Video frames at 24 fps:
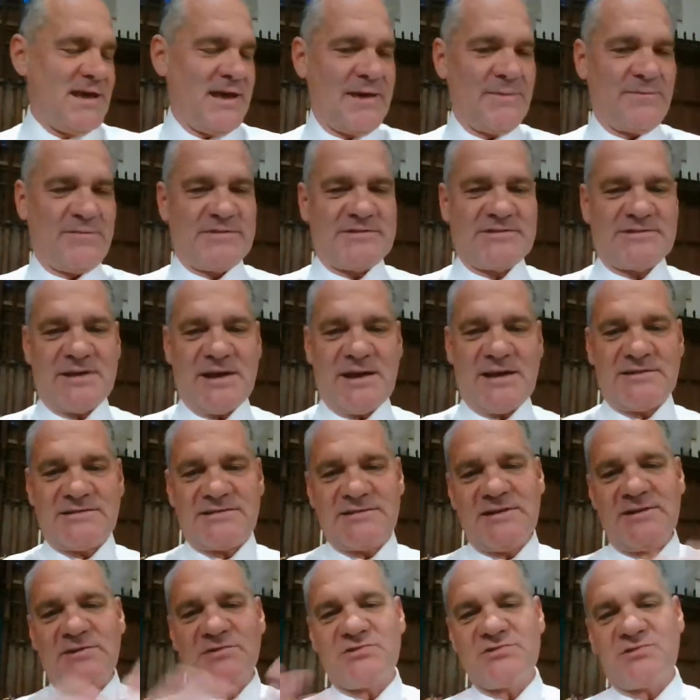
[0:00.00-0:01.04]
emphasize
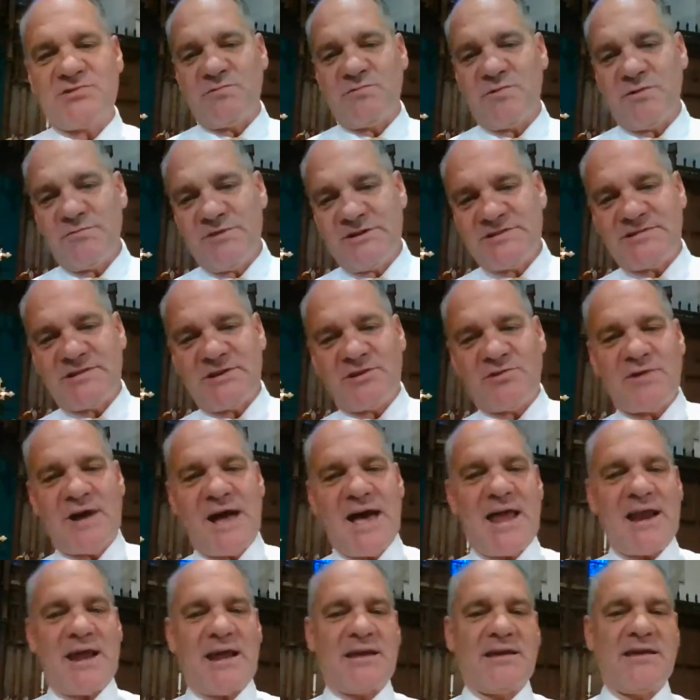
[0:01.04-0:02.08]
the
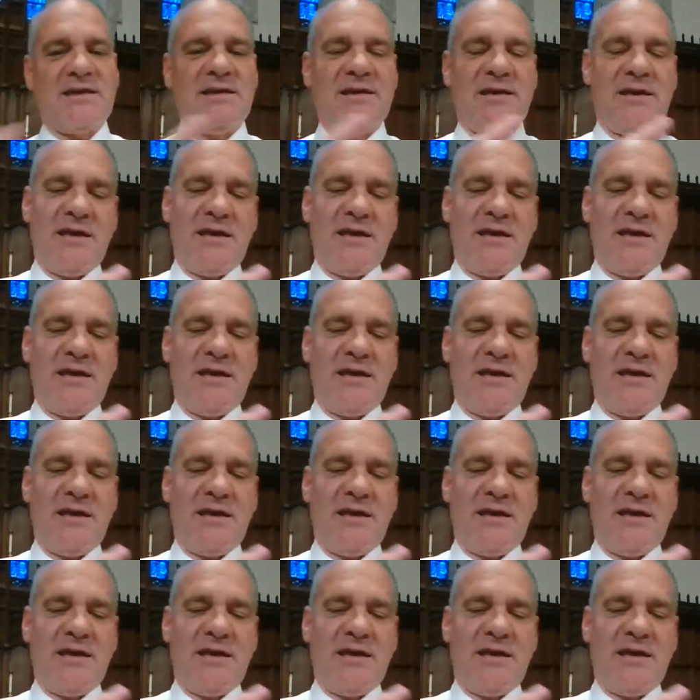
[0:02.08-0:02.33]
aristocratic